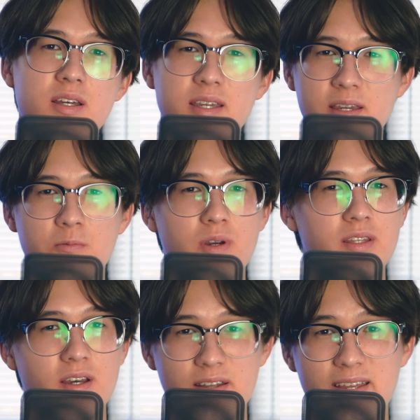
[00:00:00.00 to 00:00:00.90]
again
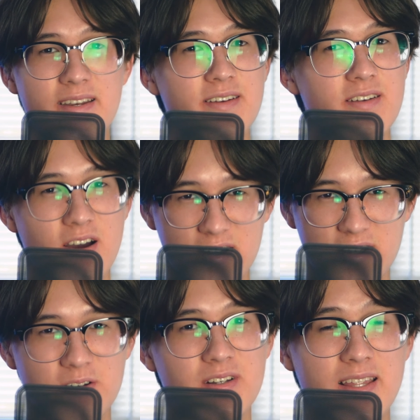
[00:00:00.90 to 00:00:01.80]
with unedited
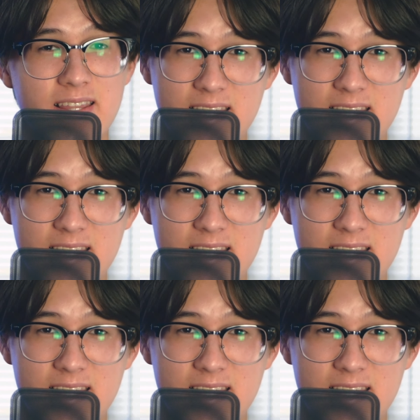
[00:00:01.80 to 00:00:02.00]
audio.